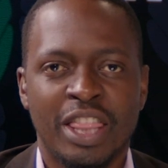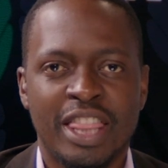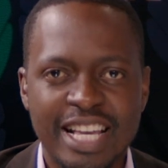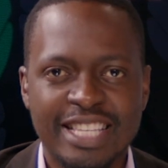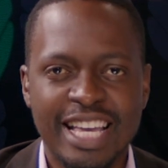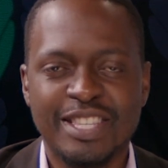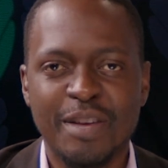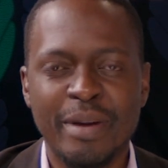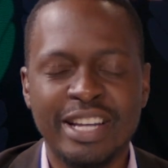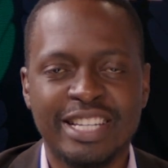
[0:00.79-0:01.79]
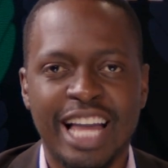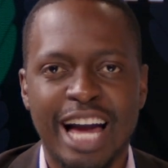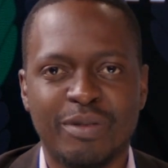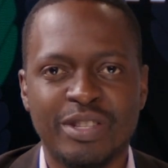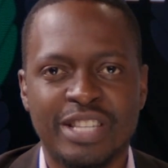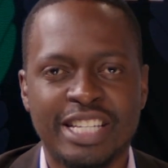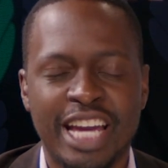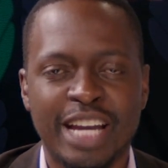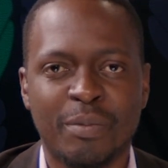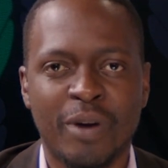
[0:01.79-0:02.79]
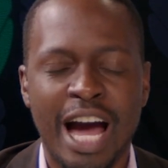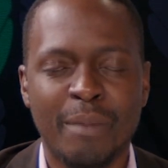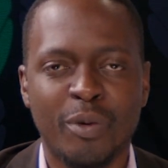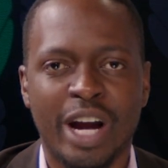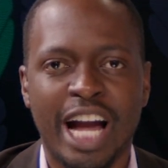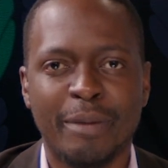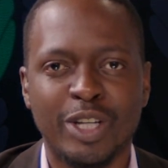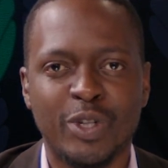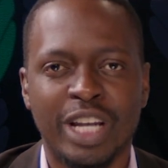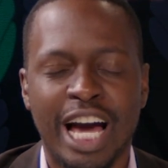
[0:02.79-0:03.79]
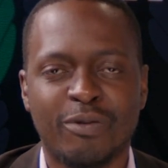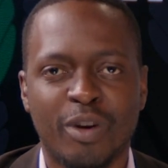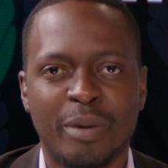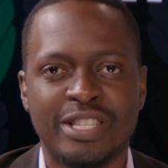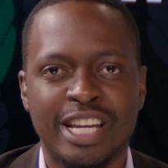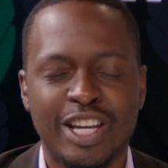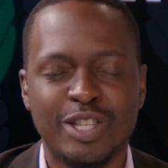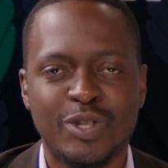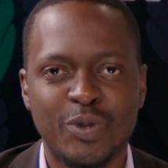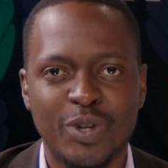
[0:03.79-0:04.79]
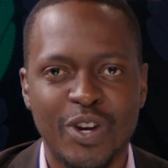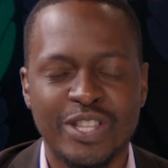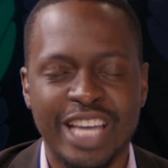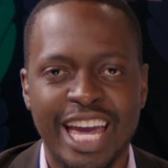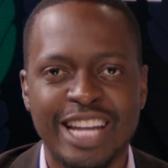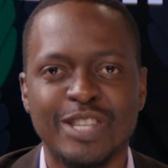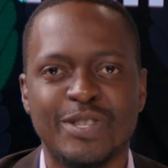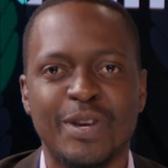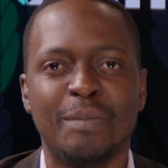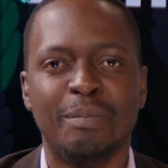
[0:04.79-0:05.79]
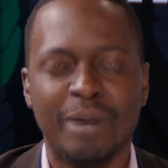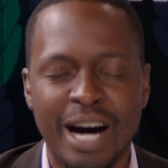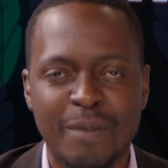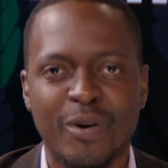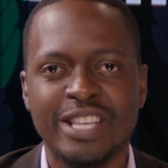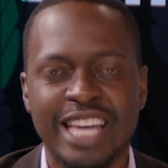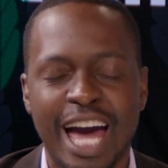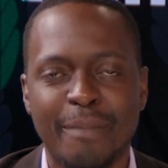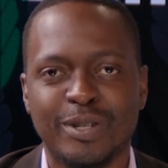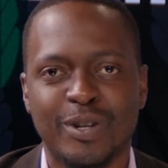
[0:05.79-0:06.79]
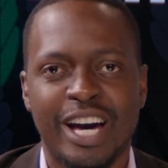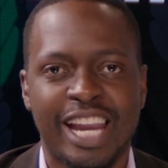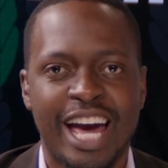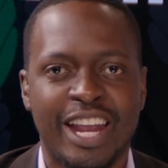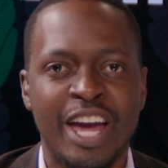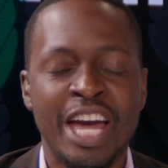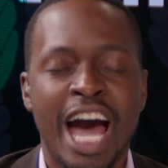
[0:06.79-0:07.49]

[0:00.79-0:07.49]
This is The Mint live on ZTN Prime. We are coming to you live from our ZTN studios in Zimbabwe's capital, Harare.